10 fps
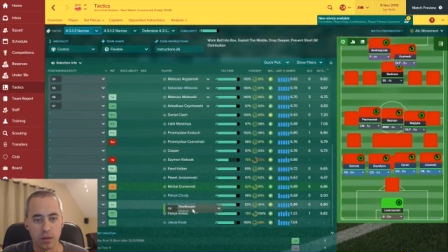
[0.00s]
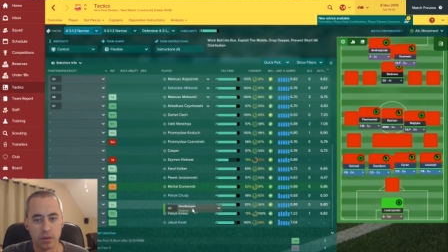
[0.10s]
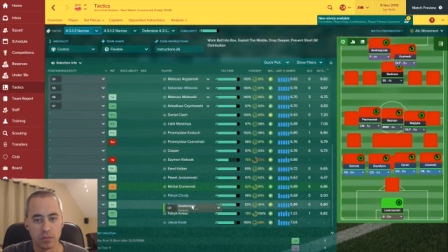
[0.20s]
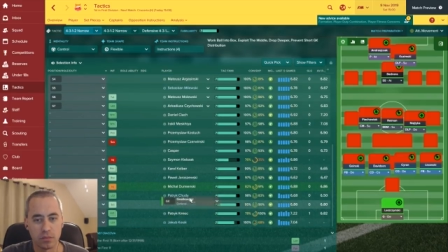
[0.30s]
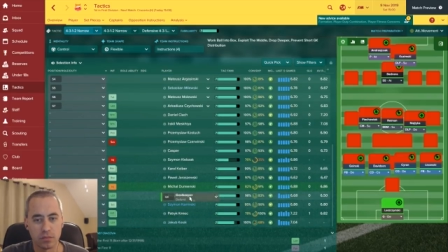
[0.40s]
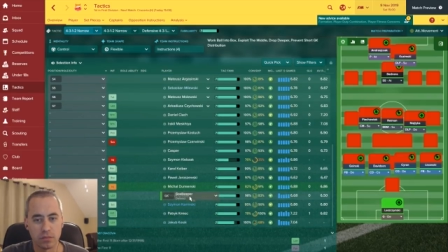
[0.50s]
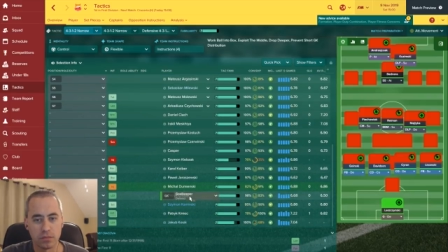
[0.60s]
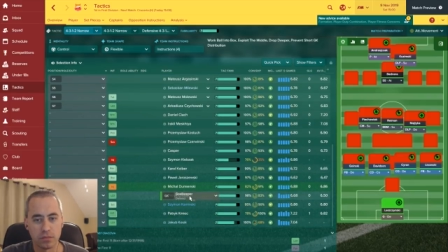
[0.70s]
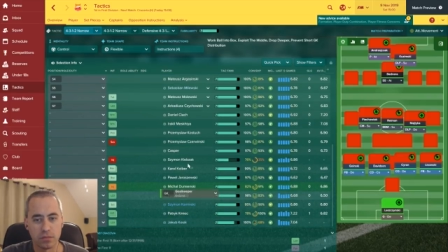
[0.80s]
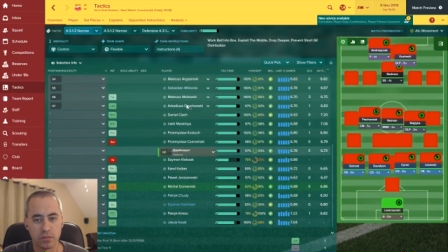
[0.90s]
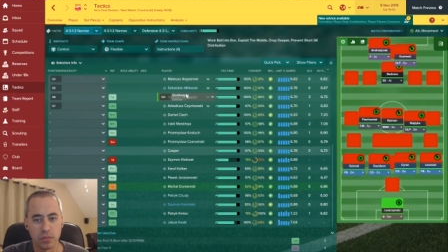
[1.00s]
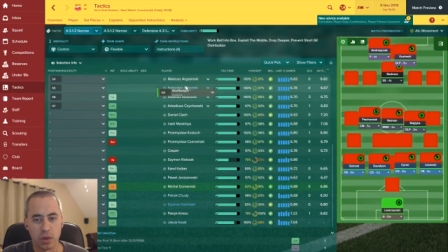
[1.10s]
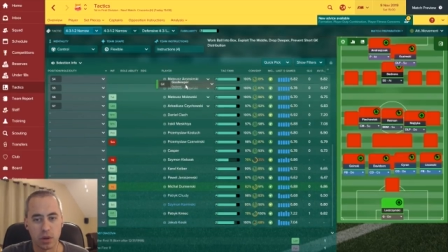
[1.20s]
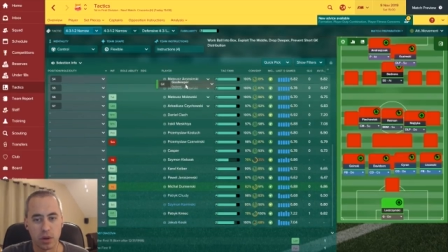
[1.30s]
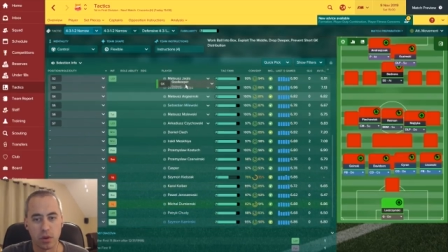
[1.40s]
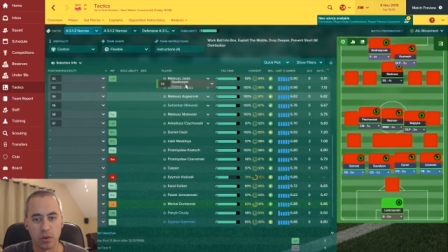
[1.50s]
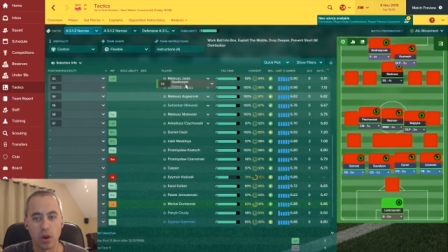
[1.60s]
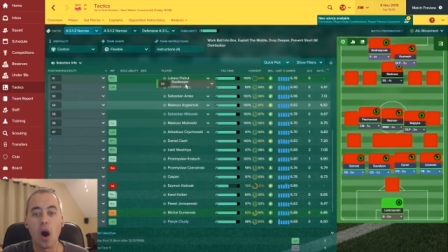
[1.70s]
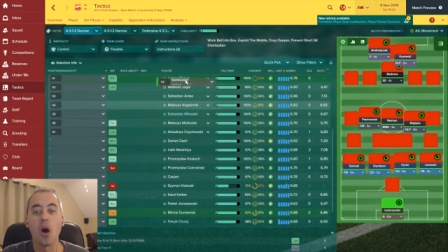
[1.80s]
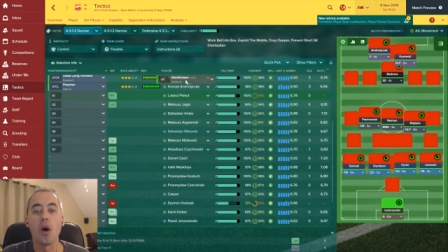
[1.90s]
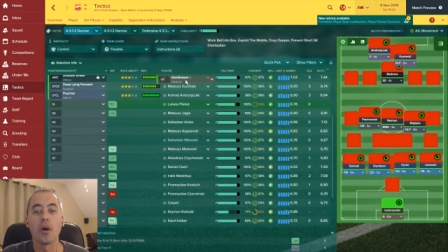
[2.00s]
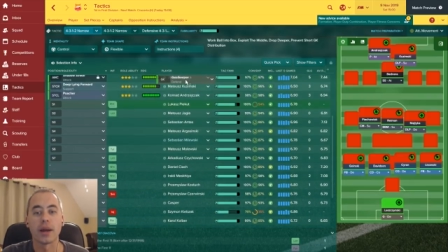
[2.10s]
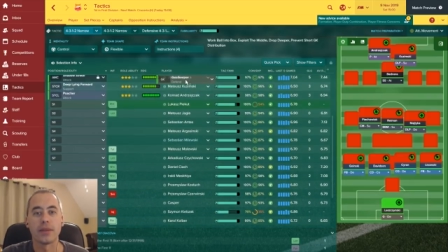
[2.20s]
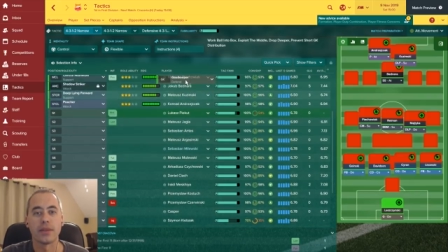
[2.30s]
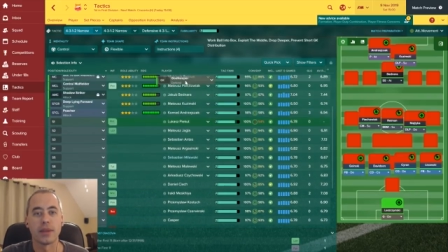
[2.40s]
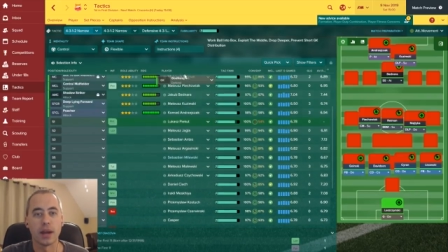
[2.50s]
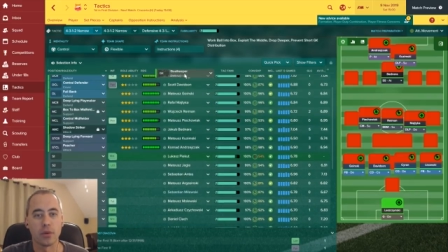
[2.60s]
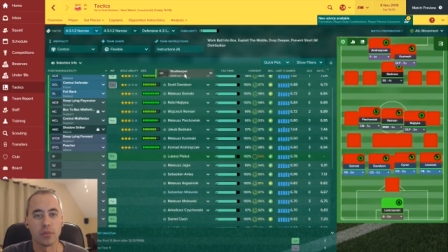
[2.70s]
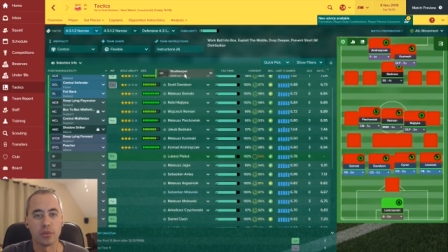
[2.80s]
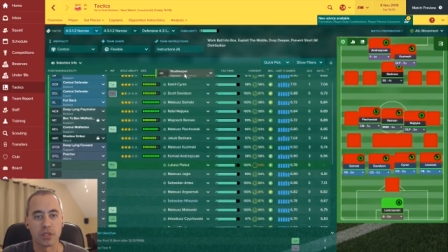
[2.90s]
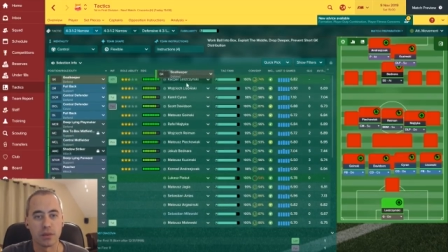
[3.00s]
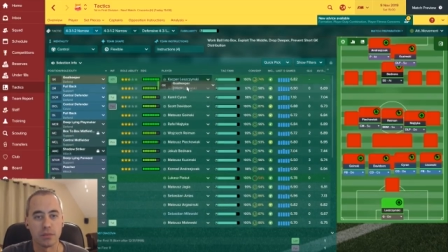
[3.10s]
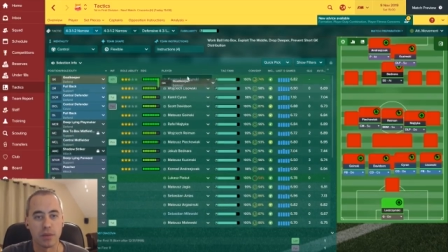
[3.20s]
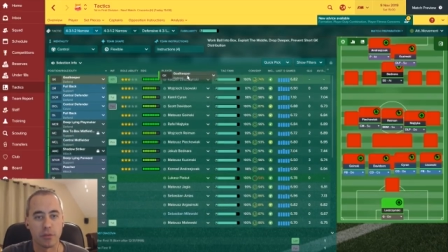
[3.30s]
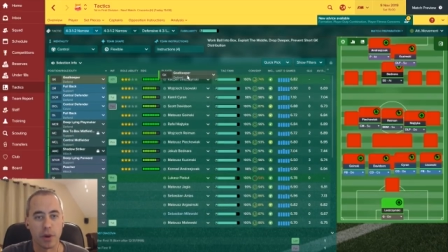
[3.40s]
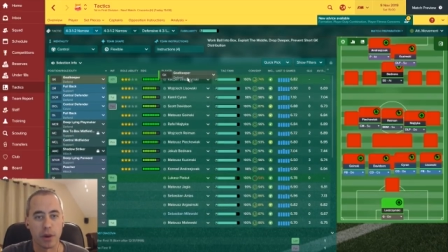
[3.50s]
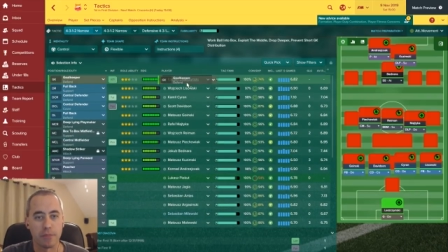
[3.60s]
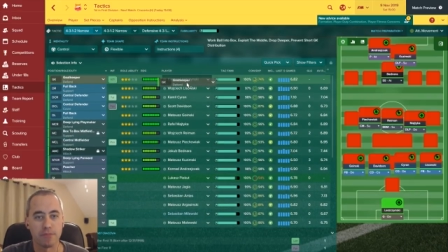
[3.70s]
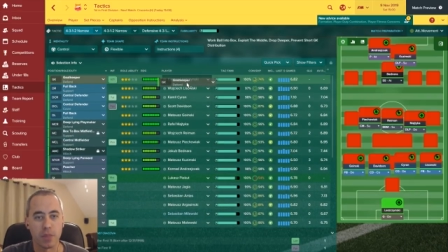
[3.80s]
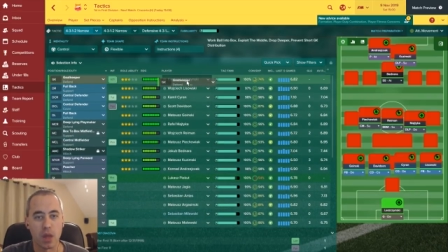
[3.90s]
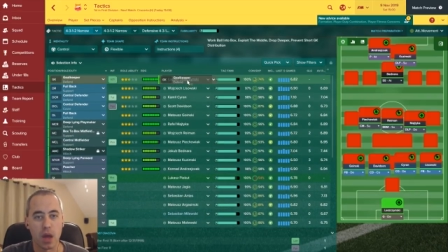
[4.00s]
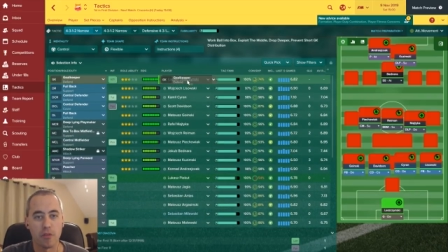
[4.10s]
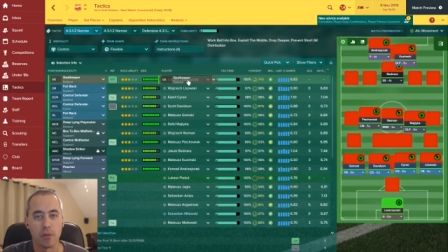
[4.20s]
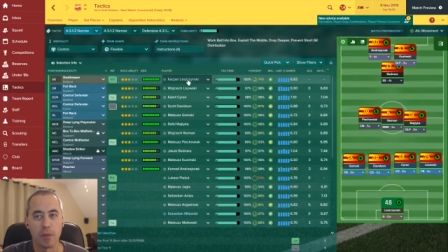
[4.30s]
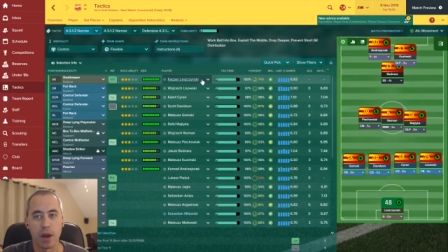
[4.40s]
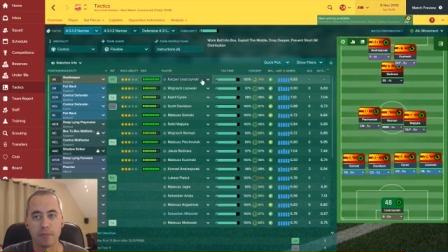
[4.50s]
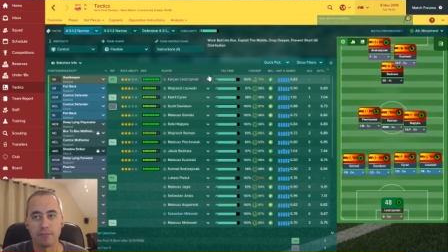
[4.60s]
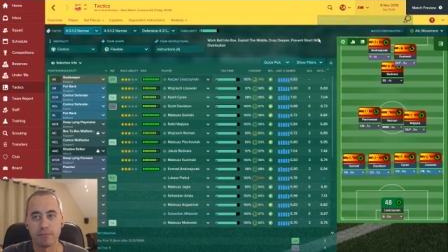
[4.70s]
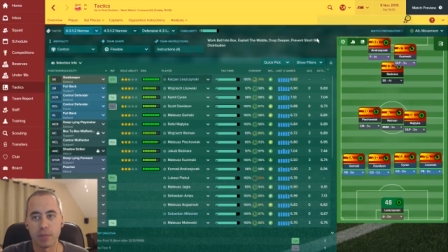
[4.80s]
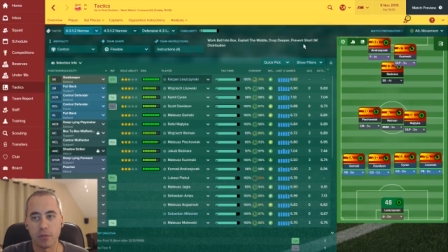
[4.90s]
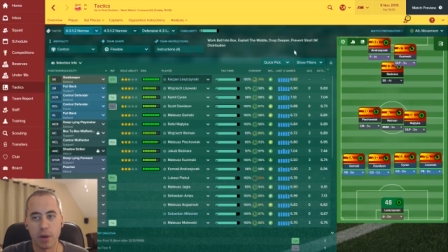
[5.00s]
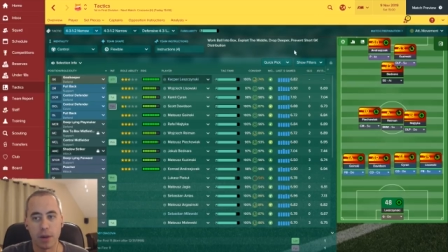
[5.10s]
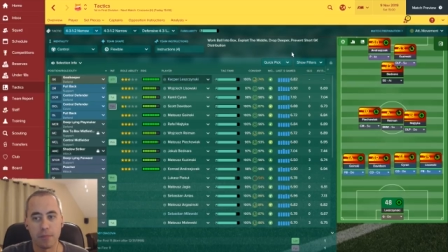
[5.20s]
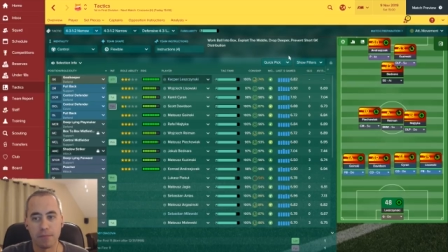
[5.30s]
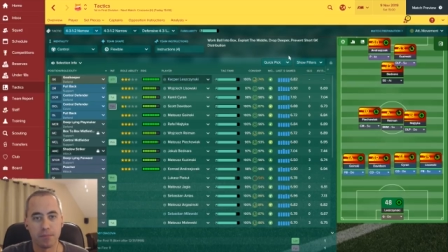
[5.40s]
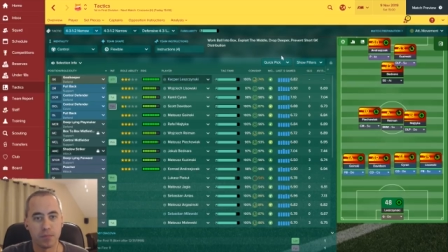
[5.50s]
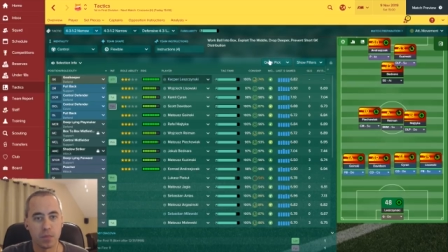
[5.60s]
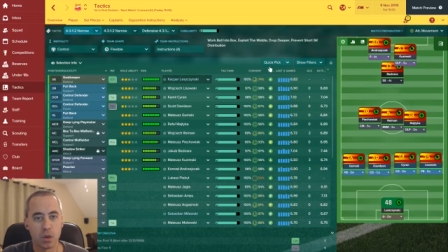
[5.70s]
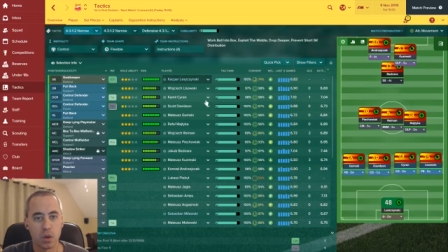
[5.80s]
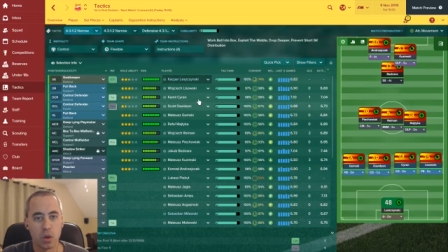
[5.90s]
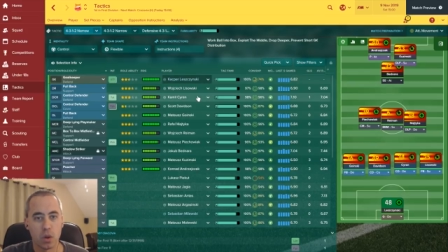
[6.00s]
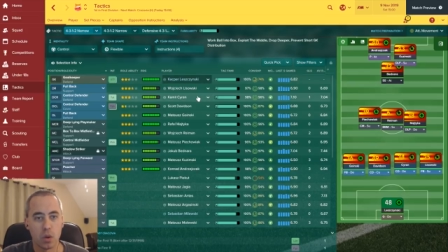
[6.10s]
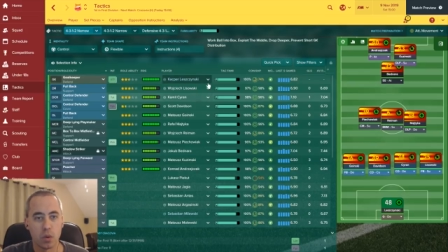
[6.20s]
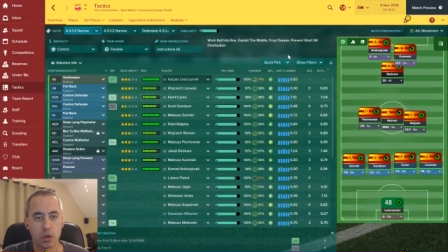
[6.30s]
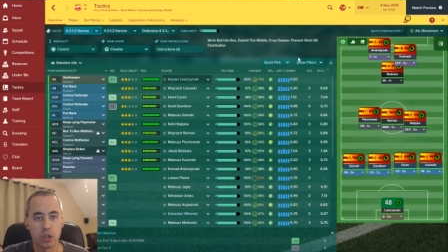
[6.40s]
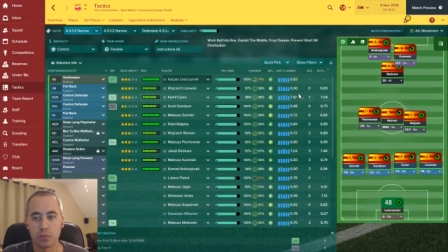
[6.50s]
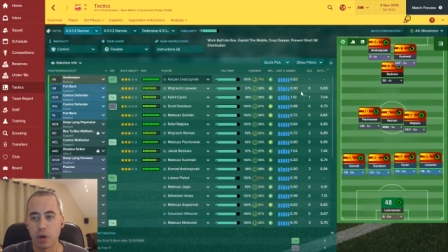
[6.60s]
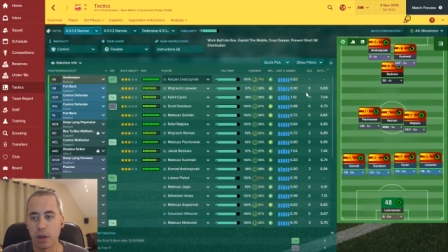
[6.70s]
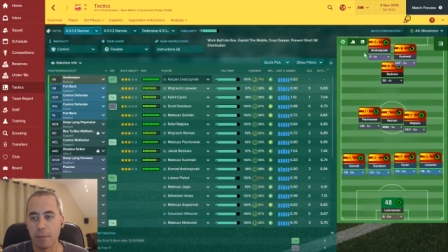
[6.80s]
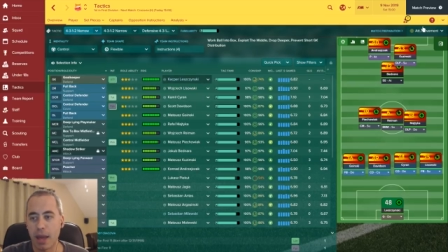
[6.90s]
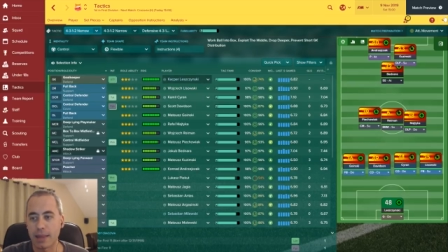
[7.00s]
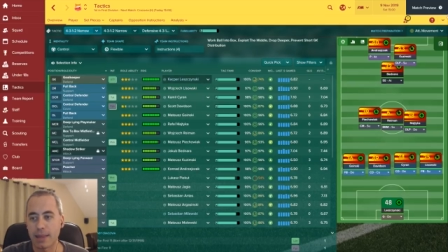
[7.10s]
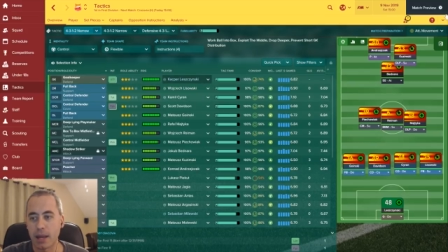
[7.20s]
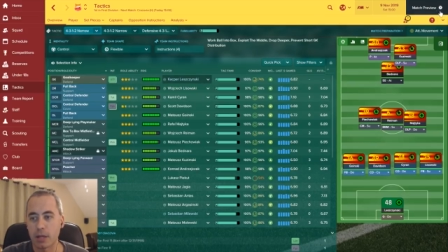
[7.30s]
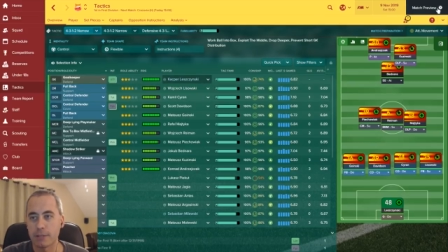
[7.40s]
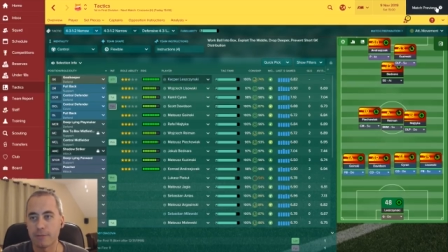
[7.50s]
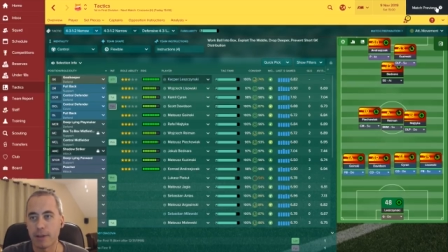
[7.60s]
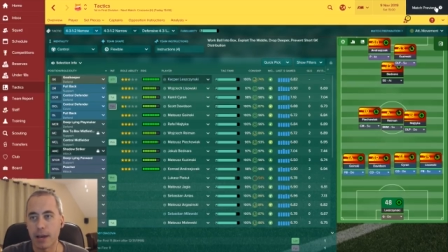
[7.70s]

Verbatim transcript: Mm, okay, no, no. Oh, okay, the ninety-one percent. Never mind. Never mind. Never mind. We'll just put him back there. It's fine.